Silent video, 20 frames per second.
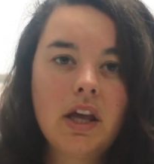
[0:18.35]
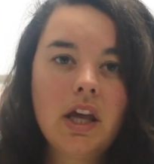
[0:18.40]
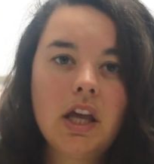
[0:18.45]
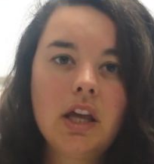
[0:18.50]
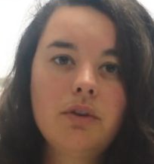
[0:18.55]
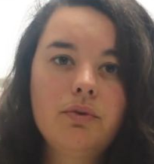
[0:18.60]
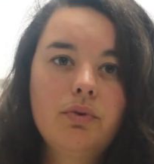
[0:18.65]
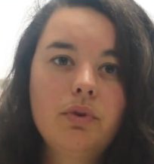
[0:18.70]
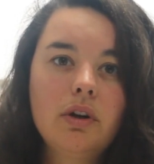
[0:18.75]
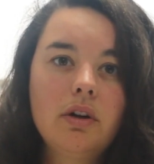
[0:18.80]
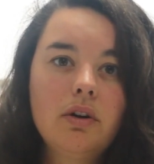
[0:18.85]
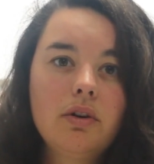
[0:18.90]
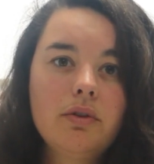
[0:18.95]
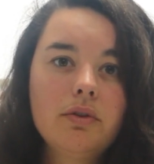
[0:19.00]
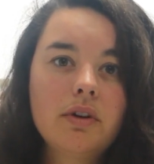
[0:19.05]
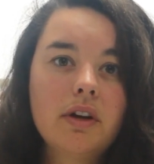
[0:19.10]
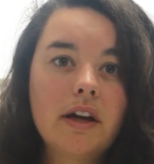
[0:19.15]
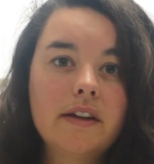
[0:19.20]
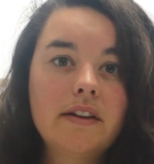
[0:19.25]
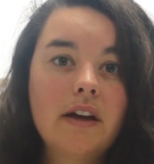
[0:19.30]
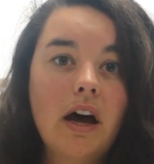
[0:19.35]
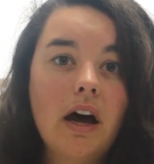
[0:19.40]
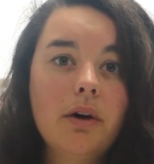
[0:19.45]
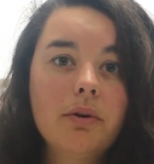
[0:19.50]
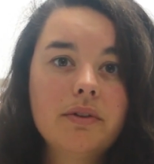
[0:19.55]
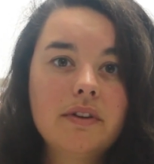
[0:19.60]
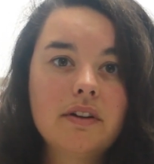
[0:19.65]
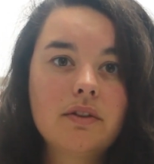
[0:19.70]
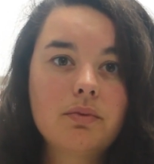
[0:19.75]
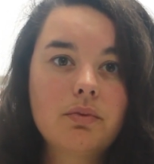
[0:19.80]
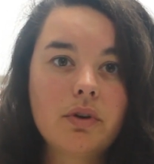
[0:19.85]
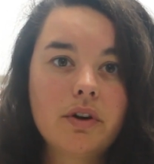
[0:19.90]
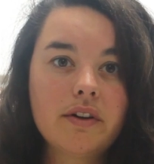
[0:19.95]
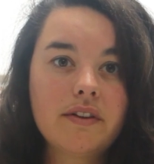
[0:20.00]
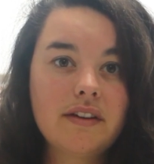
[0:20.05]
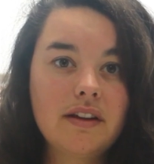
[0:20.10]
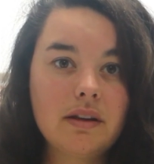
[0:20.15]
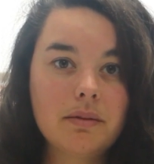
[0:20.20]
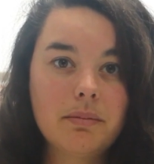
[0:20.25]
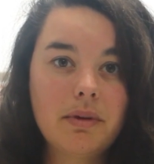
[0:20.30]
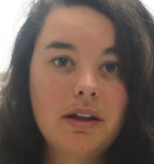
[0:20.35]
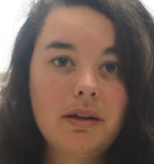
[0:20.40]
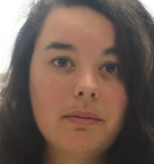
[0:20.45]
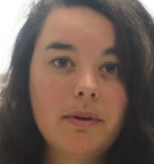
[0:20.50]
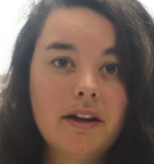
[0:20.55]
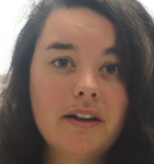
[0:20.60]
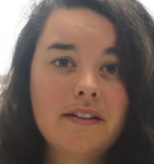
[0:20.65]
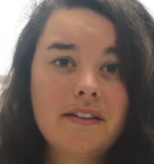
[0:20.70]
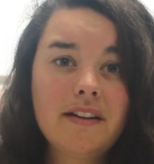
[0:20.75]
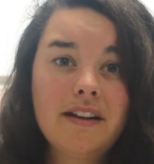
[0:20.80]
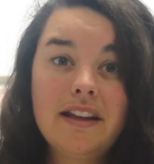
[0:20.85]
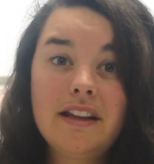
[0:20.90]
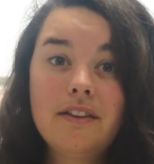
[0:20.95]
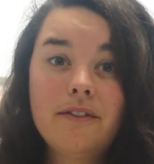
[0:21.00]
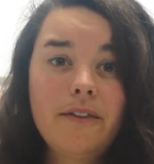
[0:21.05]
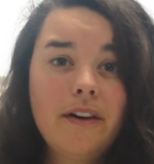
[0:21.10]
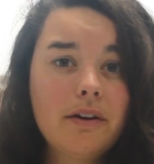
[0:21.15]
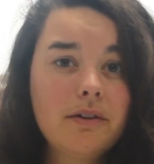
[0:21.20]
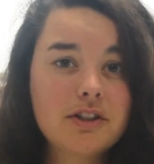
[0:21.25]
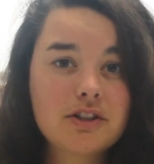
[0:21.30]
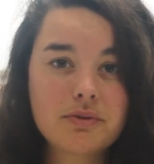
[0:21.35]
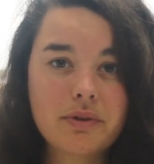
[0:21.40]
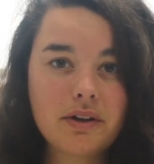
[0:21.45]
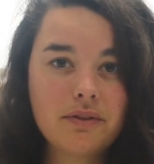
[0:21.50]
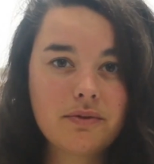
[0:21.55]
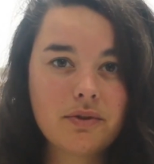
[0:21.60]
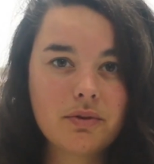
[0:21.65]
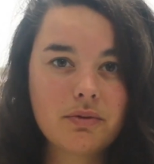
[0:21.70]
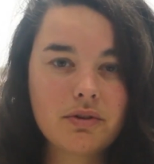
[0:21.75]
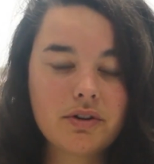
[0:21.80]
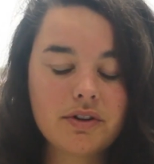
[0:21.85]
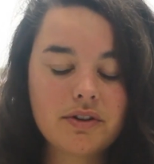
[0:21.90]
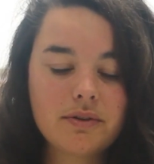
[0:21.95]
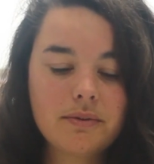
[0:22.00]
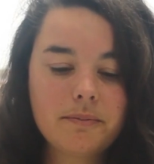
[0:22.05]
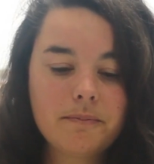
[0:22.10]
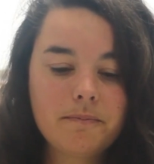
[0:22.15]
If we look at how this works in Mindbaz, it's very straightforward.